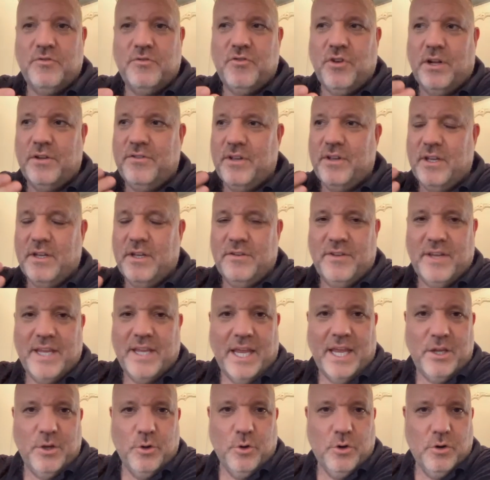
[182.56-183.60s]
trying to
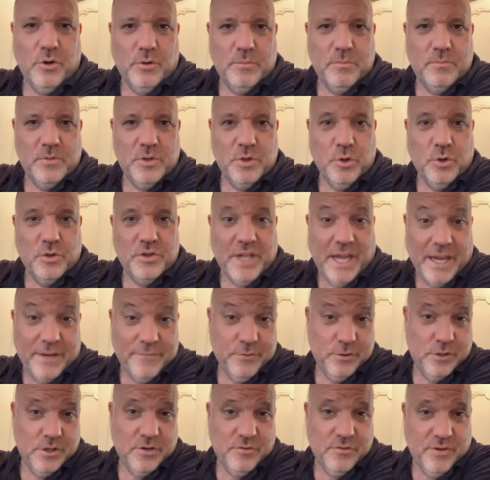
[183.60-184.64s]
get your
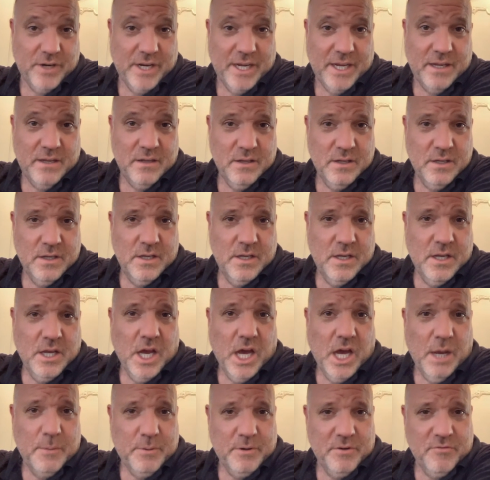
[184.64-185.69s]
naval career
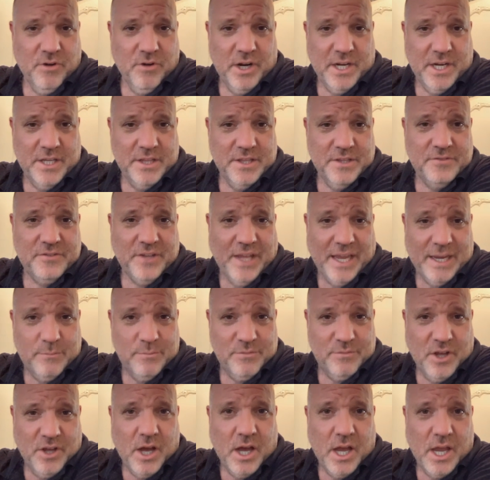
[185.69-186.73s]
up and running at the same
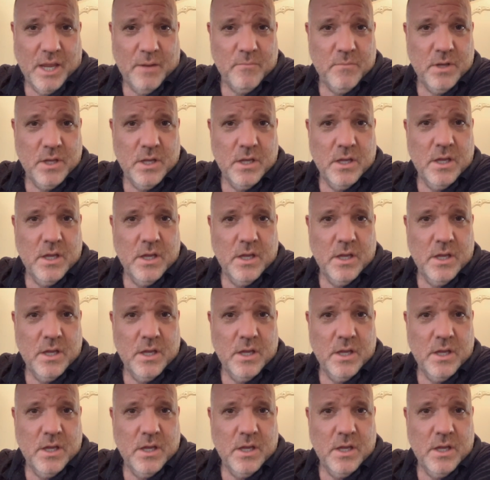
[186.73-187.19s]
time.